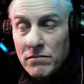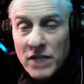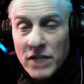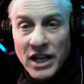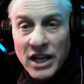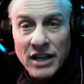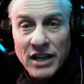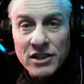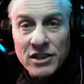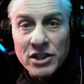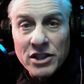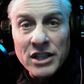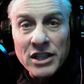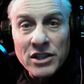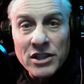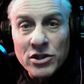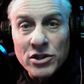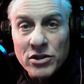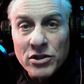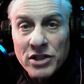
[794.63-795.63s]
to get a
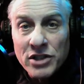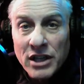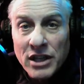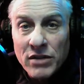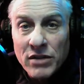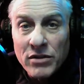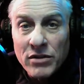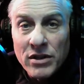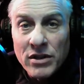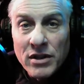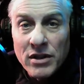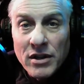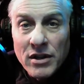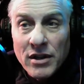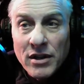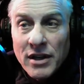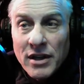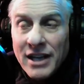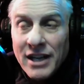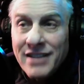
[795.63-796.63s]
signature sound.
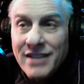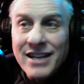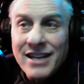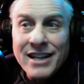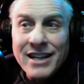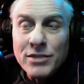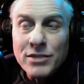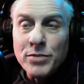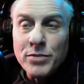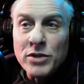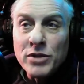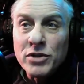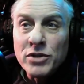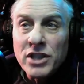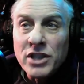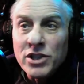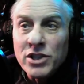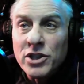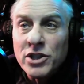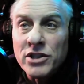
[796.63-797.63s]
It takes
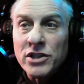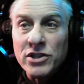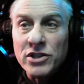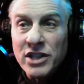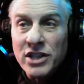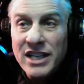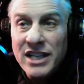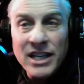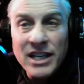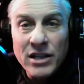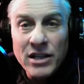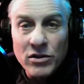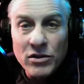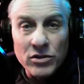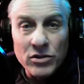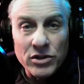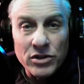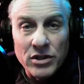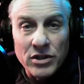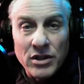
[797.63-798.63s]
musicians
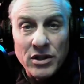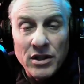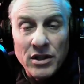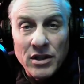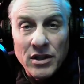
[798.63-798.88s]
years